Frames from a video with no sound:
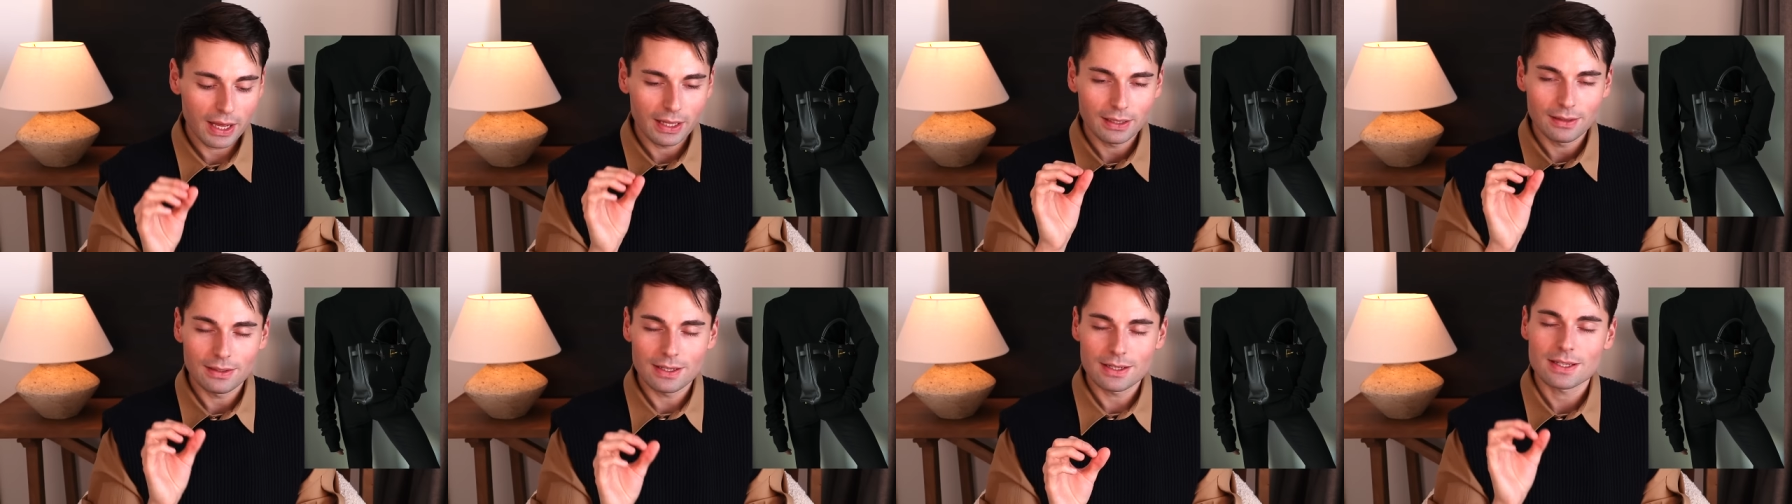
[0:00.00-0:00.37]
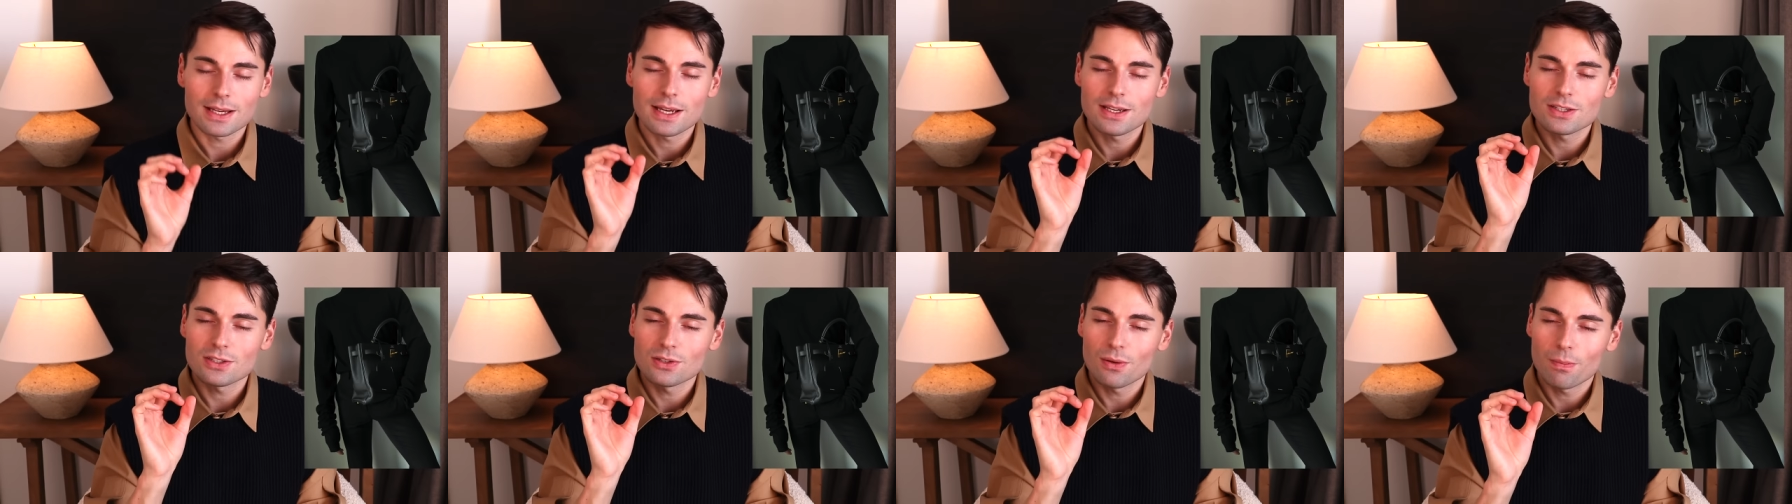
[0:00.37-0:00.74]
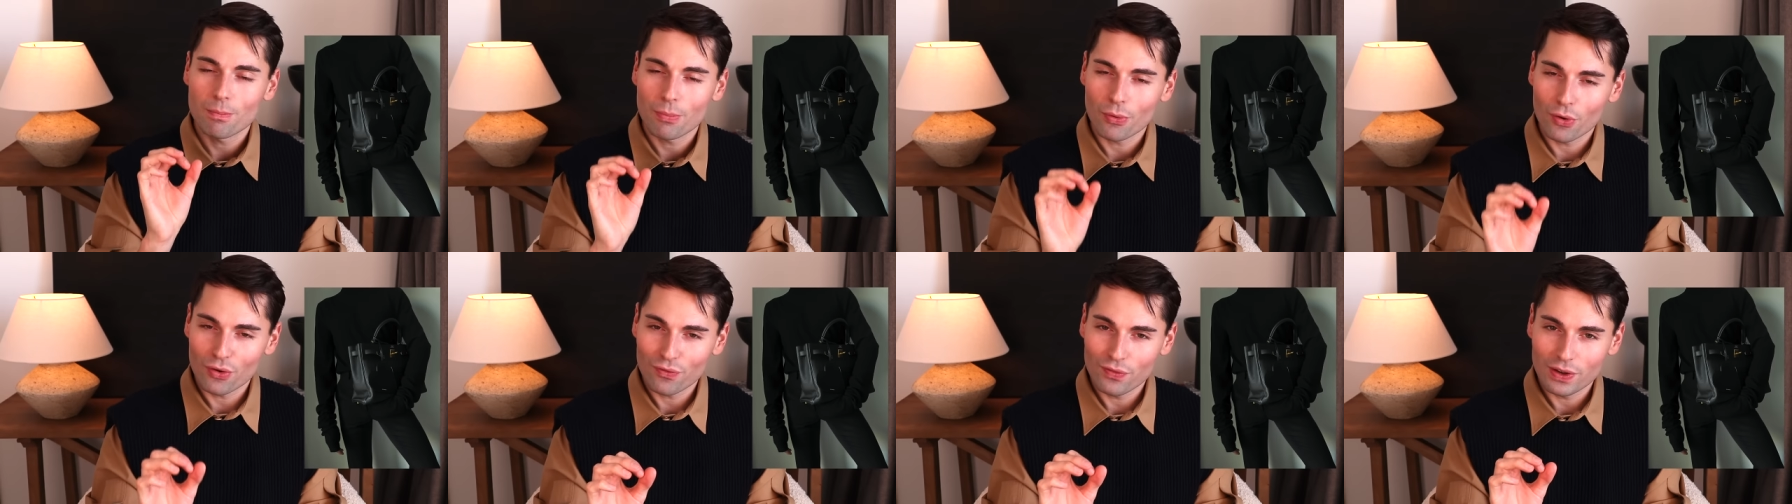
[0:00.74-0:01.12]
and this is the
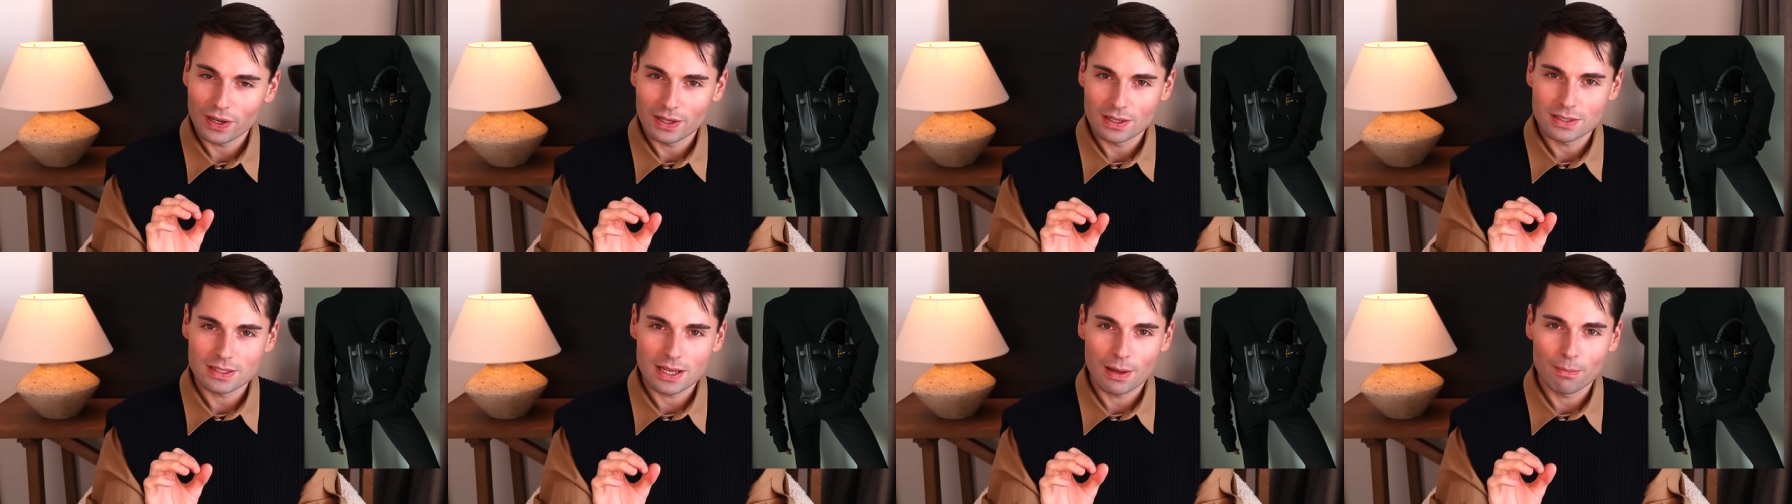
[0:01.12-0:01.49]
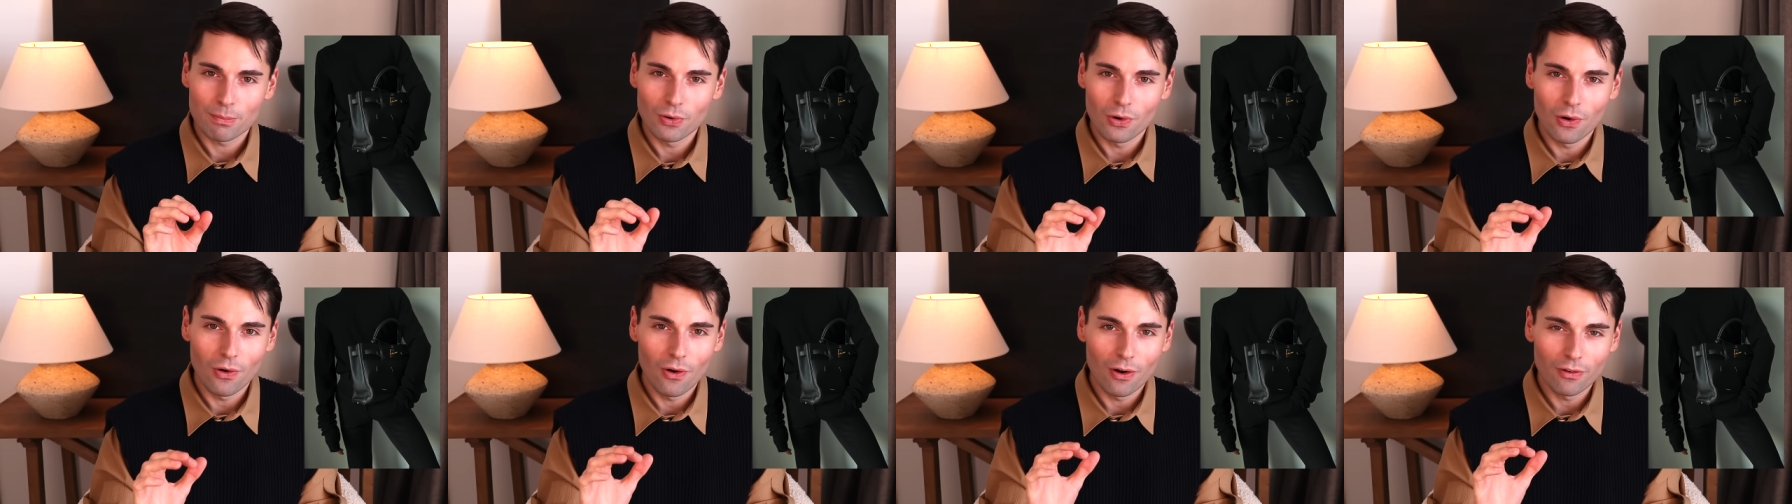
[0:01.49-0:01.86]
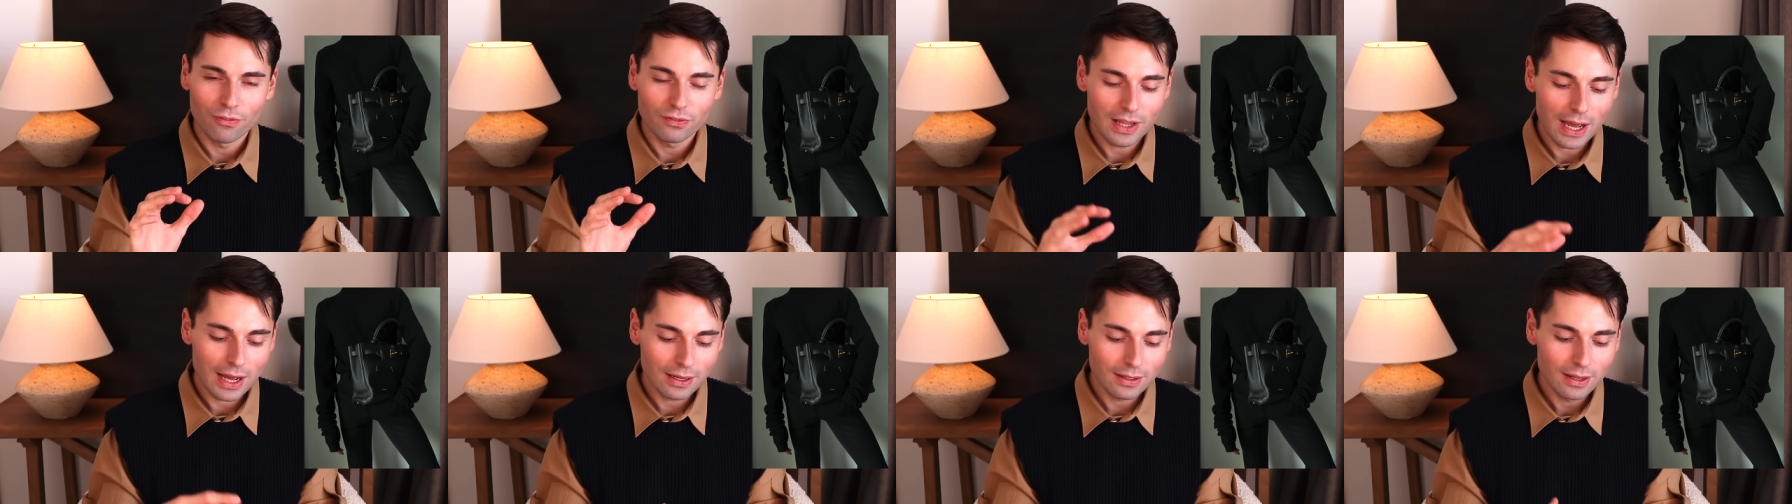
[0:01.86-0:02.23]
perfect example
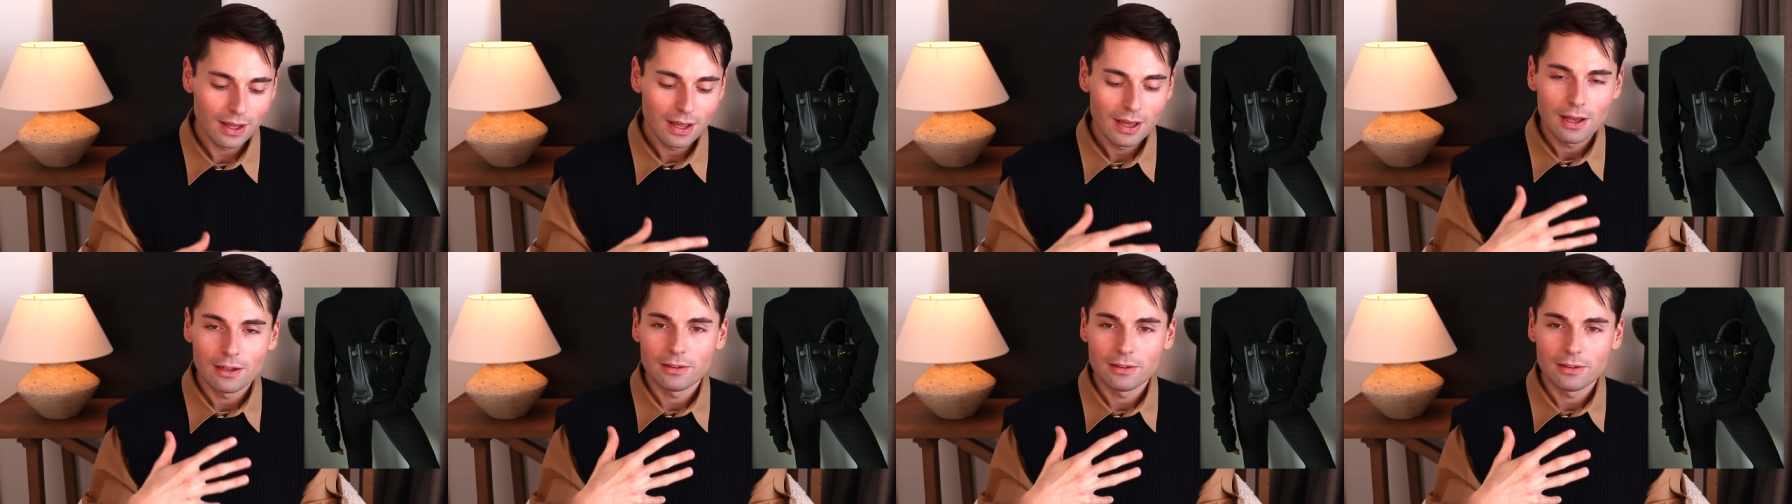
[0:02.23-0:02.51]
of that.